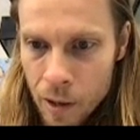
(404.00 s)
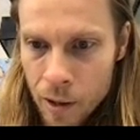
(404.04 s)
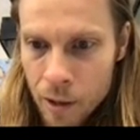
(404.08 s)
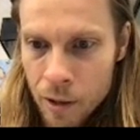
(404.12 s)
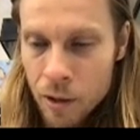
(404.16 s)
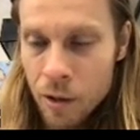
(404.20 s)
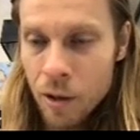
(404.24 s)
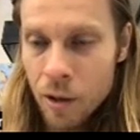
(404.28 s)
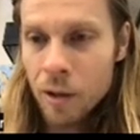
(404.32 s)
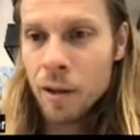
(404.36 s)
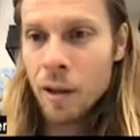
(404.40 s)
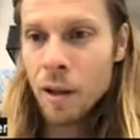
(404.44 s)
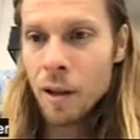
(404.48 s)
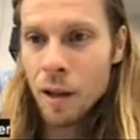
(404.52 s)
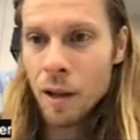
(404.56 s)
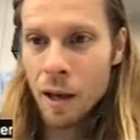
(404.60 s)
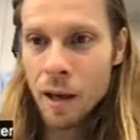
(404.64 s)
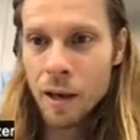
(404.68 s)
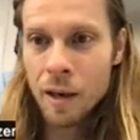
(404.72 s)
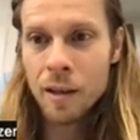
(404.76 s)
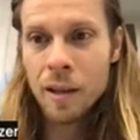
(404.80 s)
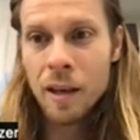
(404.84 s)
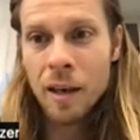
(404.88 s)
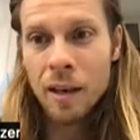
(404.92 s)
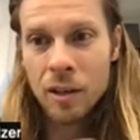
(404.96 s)
So that the
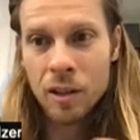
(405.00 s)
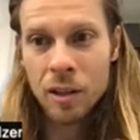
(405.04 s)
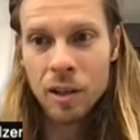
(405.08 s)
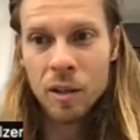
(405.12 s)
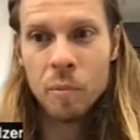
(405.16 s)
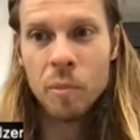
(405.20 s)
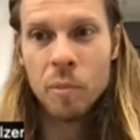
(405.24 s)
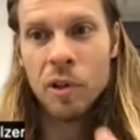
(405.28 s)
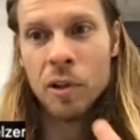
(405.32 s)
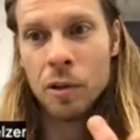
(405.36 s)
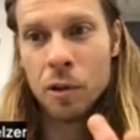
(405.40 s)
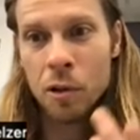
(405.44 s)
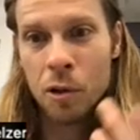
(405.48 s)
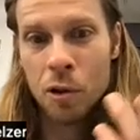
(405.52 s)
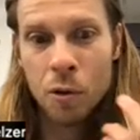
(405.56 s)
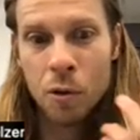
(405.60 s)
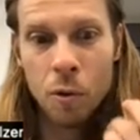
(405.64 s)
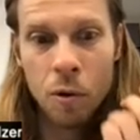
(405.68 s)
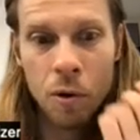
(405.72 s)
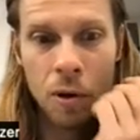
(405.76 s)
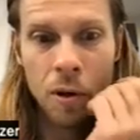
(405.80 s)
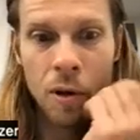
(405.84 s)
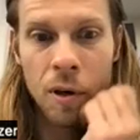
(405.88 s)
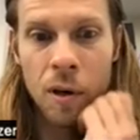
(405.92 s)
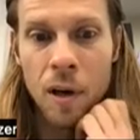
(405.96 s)
length actually appears
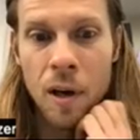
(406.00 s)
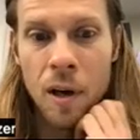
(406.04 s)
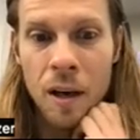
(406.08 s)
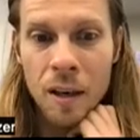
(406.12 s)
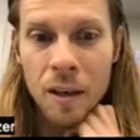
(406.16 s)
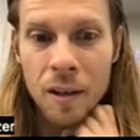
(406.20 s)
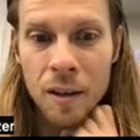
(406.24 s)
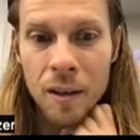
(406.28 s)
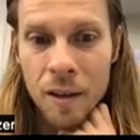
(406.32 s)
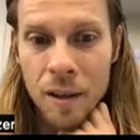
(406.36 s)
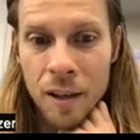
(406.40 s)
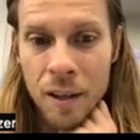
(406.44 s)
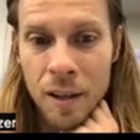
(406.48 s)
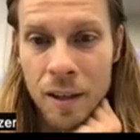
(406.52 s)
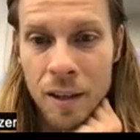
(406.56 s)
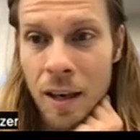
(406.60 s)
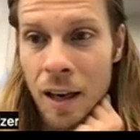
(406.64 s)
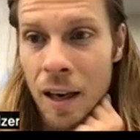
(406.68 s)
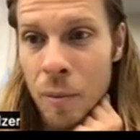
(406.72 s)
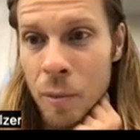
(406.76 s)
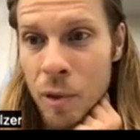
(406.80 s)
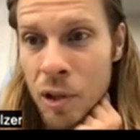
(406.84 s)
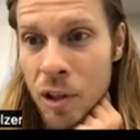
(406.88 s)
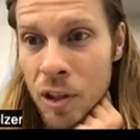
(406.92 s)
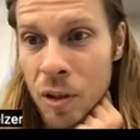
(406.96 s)
shorter because this
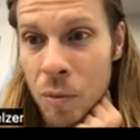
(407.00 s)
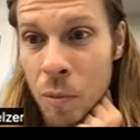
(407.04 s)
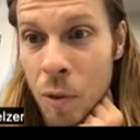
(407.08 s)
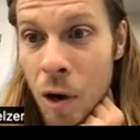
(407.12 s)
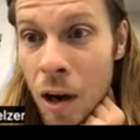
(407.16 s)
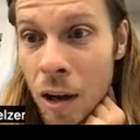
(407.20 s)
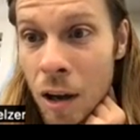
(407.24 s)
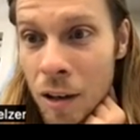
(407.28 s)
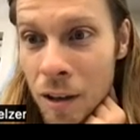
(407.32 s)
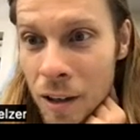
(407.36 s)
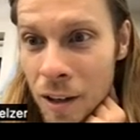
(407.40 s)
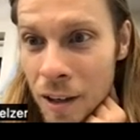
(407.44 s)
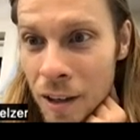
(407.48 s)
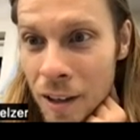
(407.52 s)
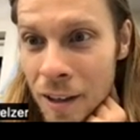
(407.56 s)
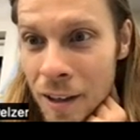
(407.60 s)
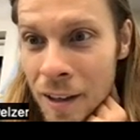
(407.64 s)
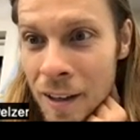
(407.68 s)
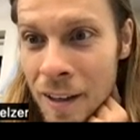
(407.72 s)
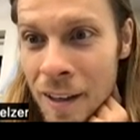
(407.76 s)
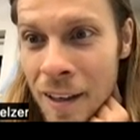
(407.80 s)
time is smaller.